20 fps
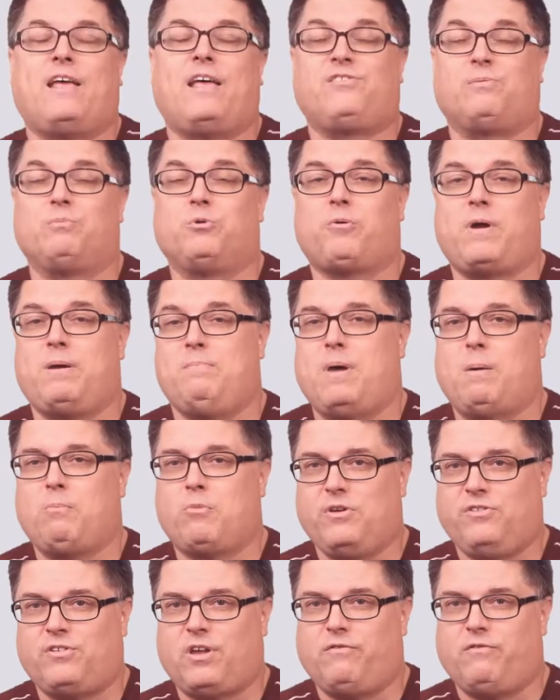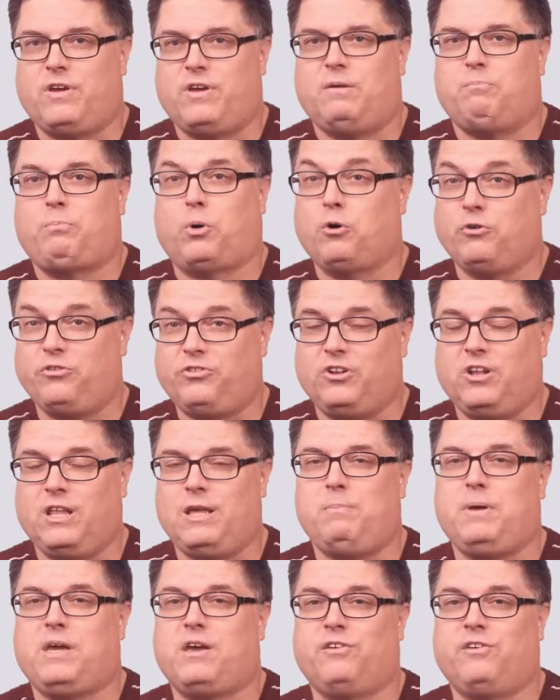had some great memories of it
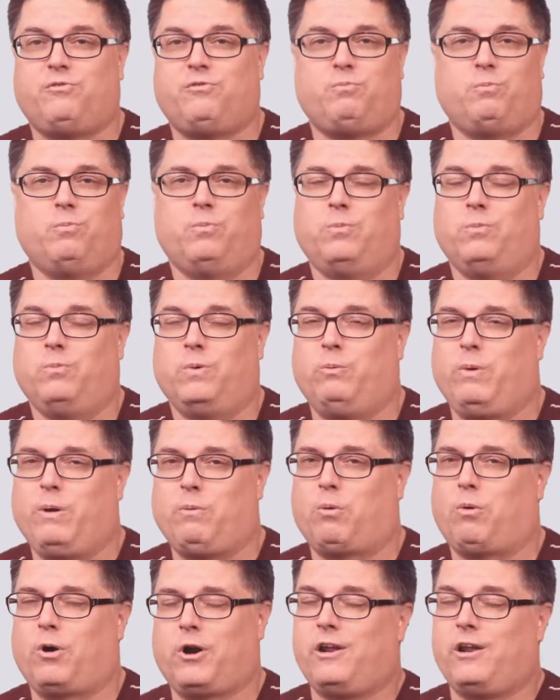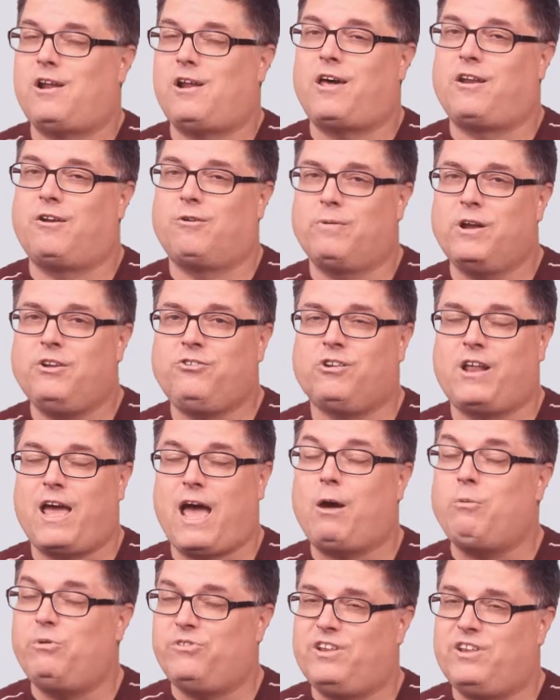personally because when we were working on it originally,
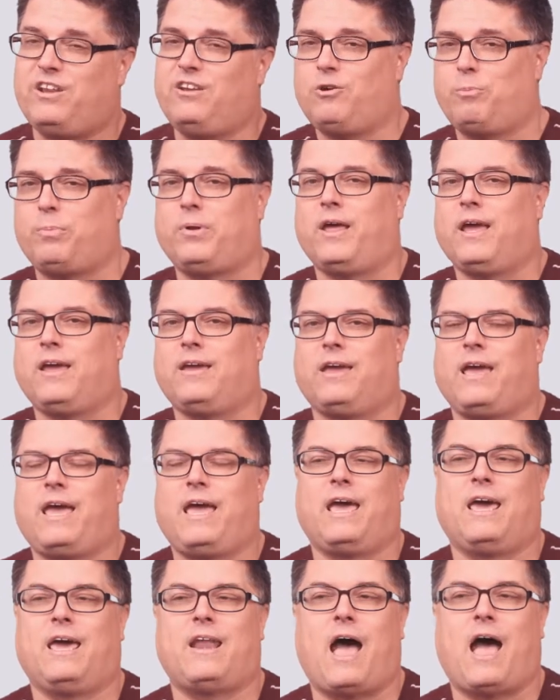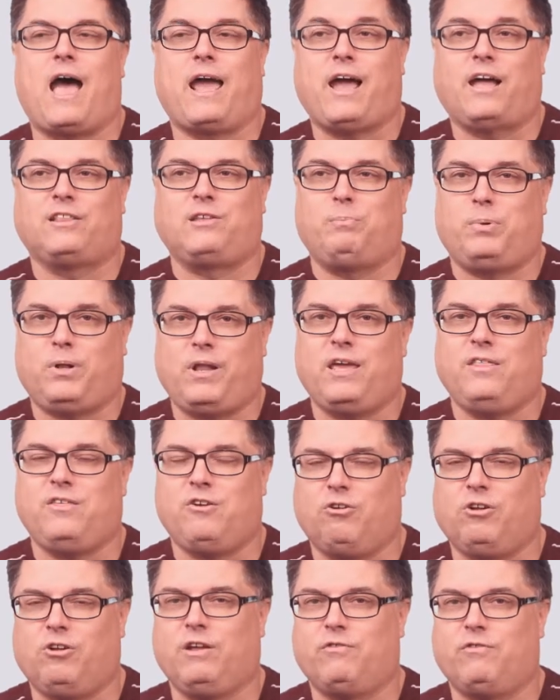I was at Interplay and I got to play
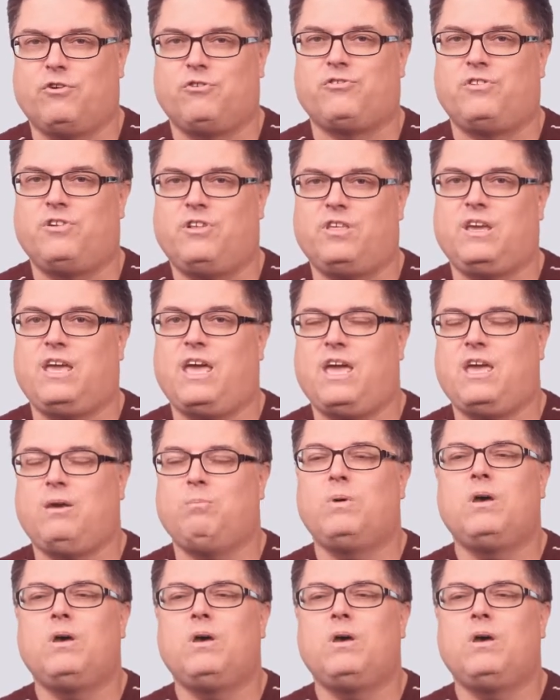the early version of the game.